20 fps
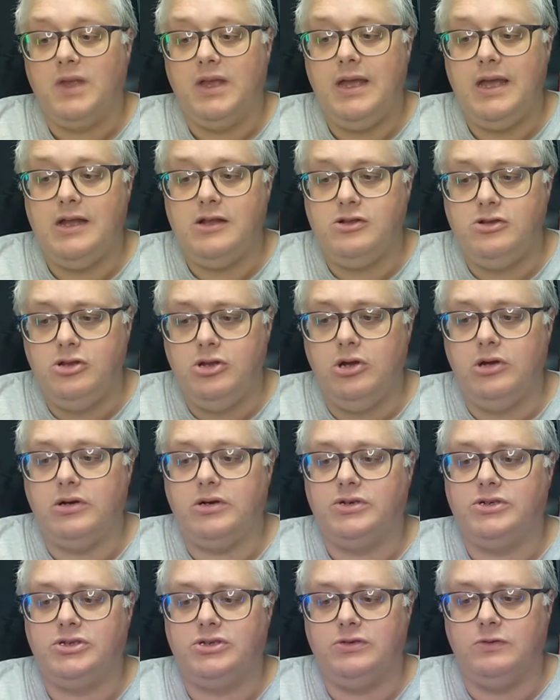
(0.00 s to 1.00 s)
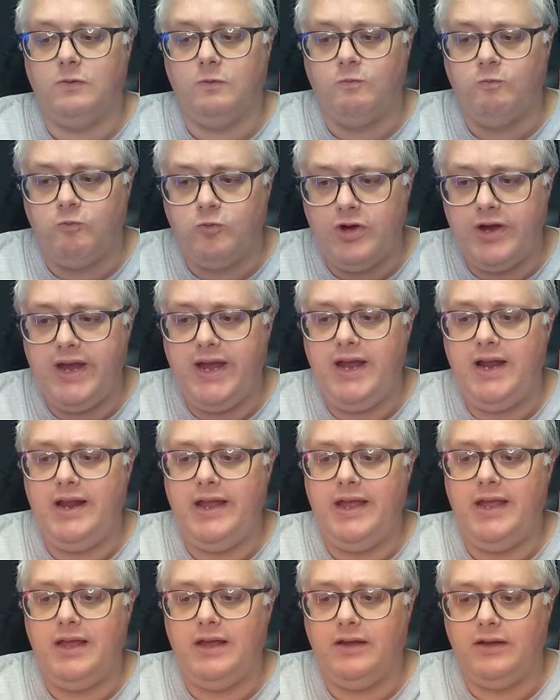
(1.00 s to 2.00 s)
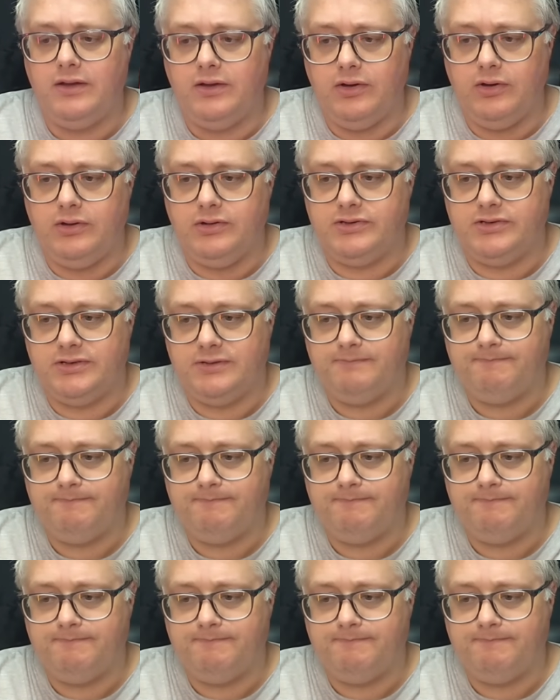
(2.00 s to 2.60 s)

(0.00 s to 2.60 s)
it looks really good.